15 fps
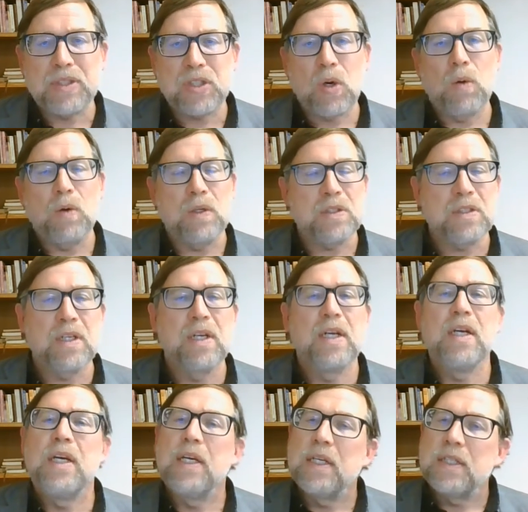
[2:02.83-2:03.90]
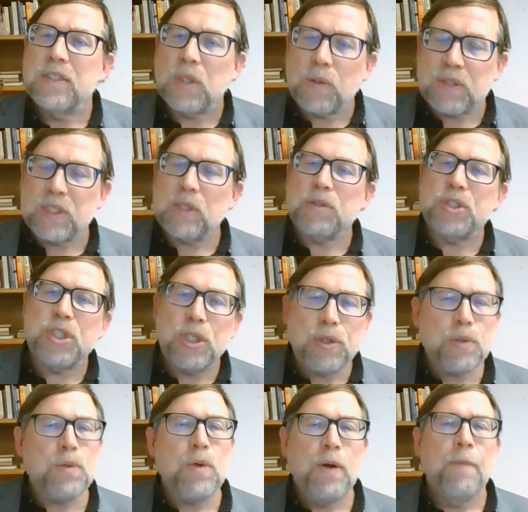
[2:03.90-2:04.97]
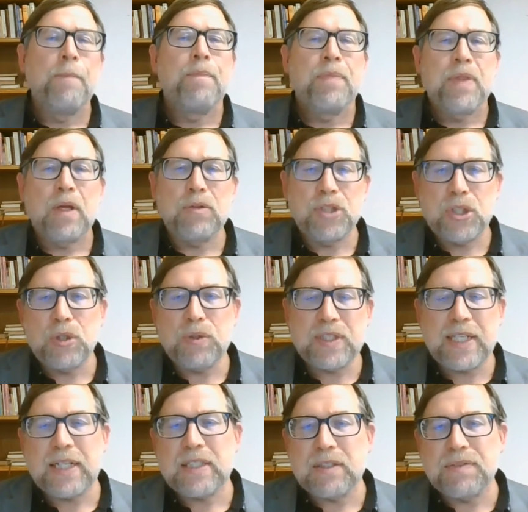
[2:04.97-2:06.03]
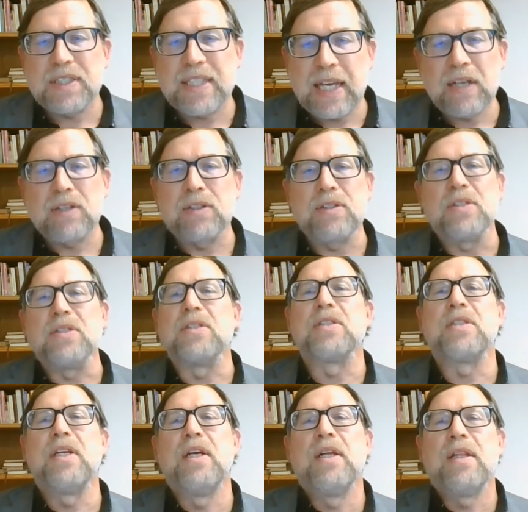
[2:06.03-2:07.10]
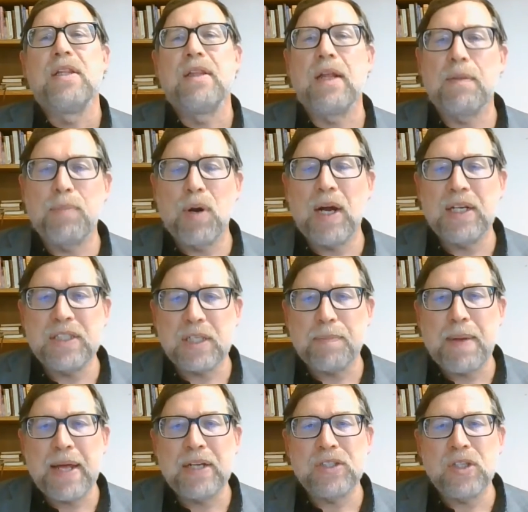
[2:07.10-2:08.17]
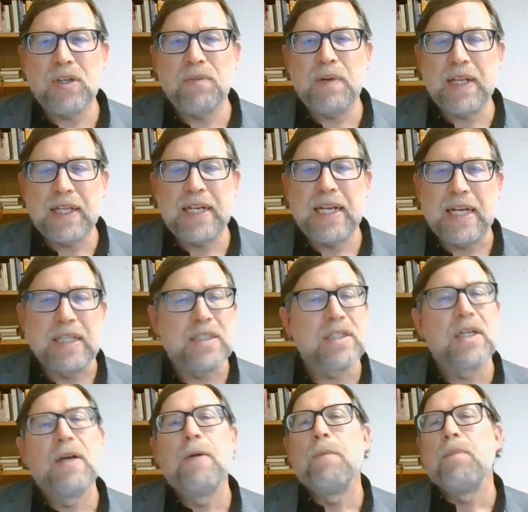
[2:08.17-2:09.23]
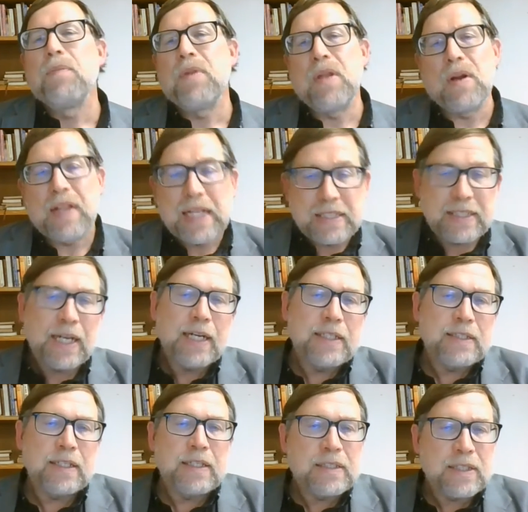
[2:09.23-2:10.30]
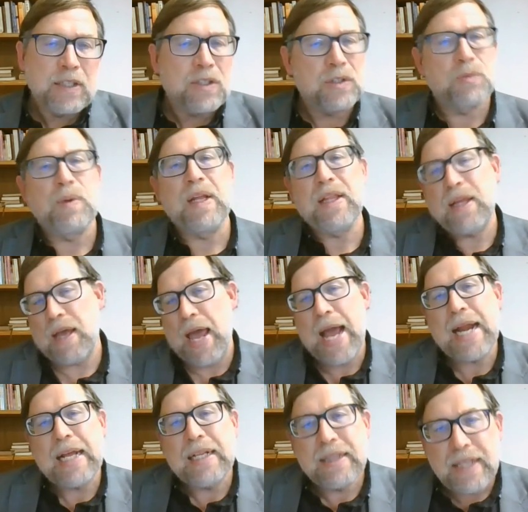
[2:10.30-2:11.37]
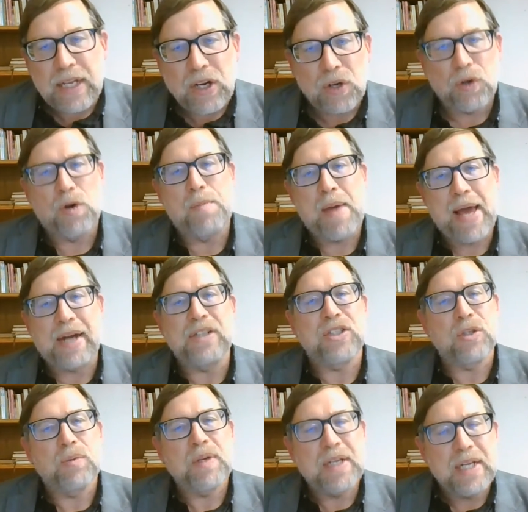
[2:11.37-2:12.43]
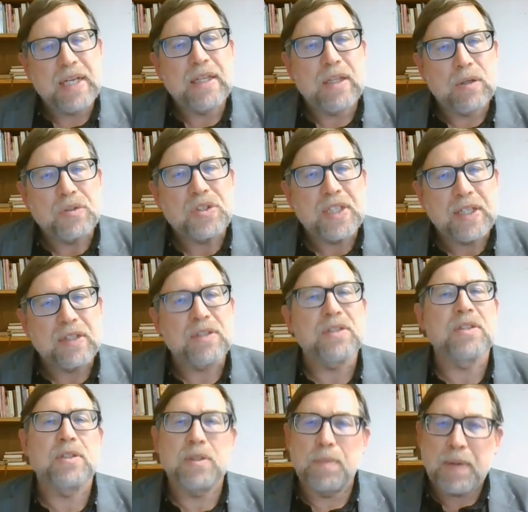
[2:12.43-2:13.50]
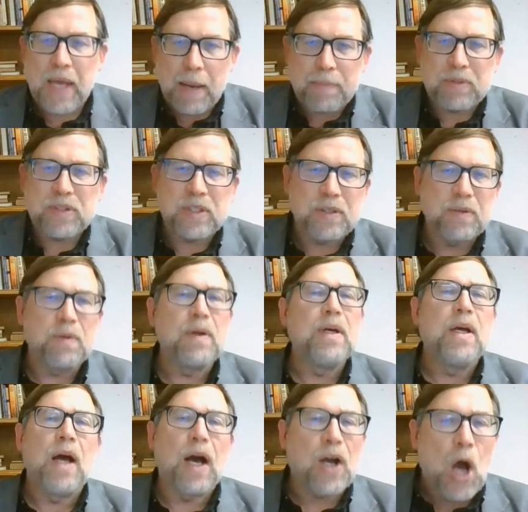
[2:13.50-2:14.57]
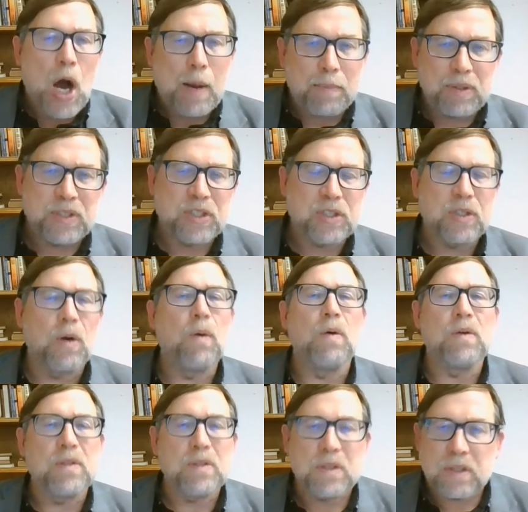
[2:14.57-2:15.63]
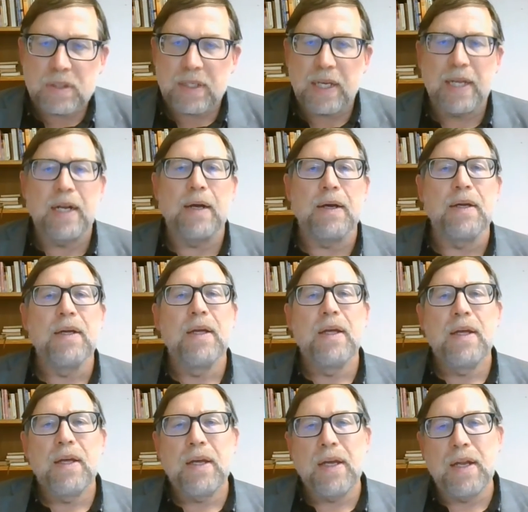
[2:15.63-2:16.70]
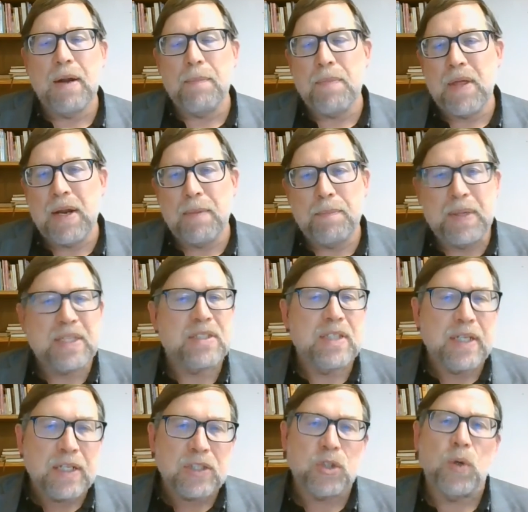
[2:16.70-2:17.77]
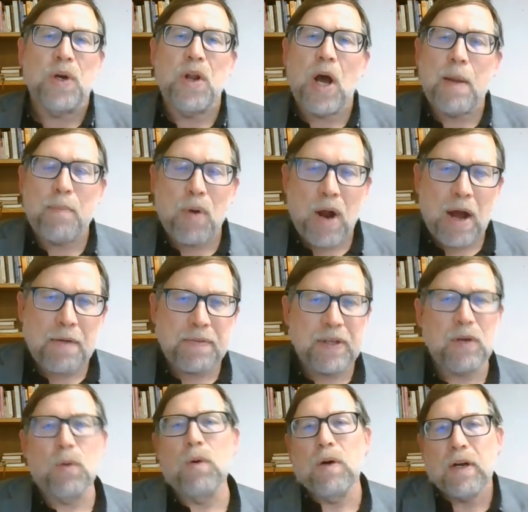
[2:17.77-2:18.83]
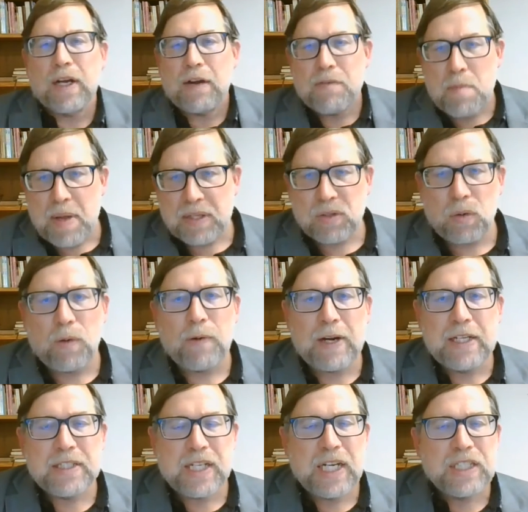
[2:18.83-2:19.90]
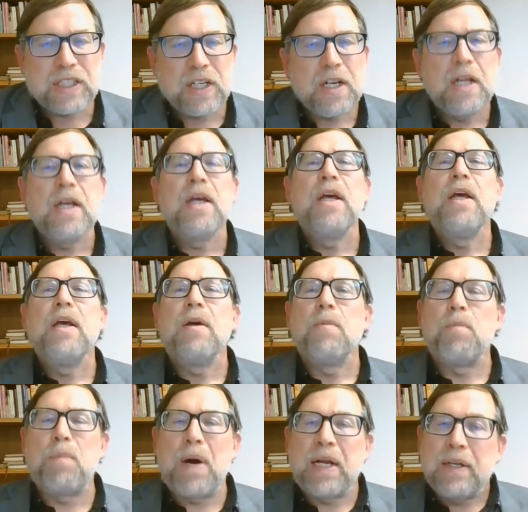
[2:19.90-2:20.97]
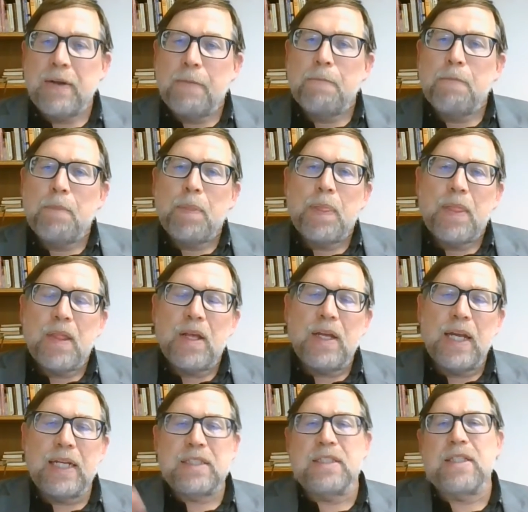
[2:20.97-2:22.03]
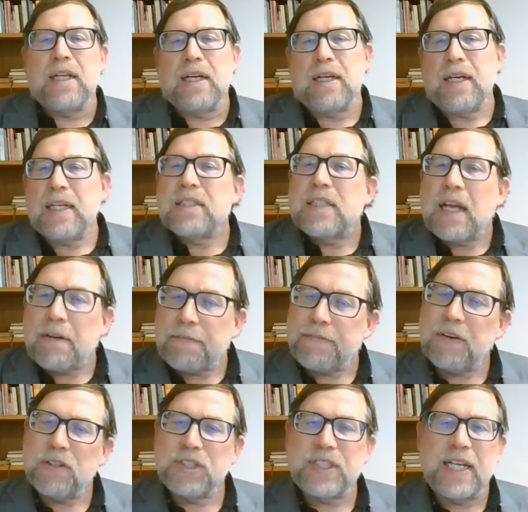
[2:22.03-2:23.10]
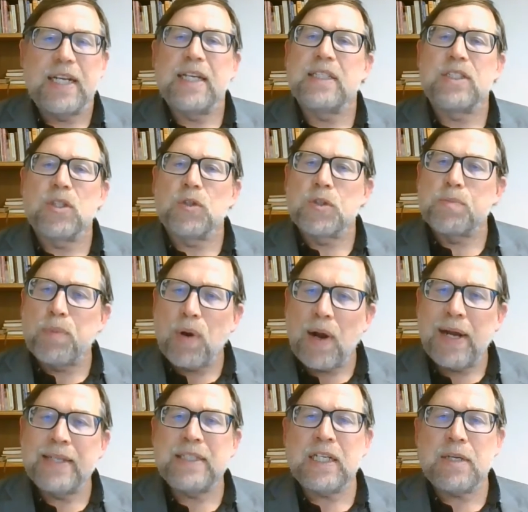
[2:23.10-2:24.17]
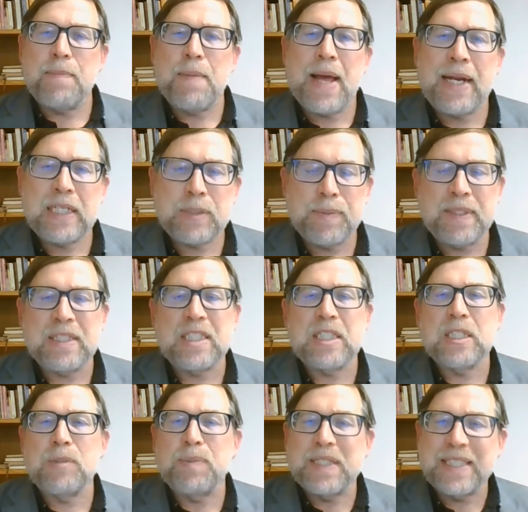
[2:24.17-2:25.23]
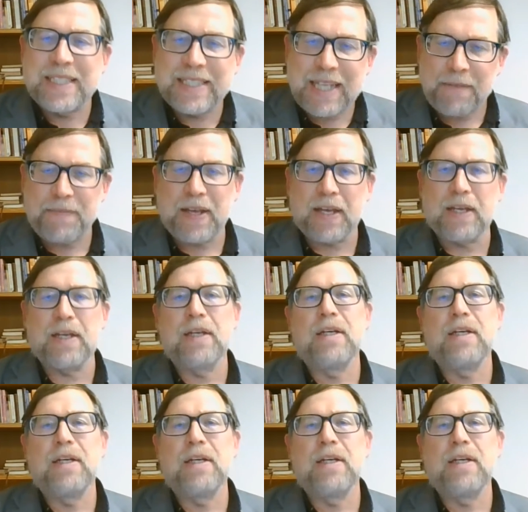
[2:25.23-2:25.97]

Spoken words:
goals. So it's those two sets of skills that a project manager really needs. That second set of skills, really any leader or manager would need those skills to be able to accomplish goals in a business or a nonprofit or a governmental organization. But it's that first set. It's those project management specific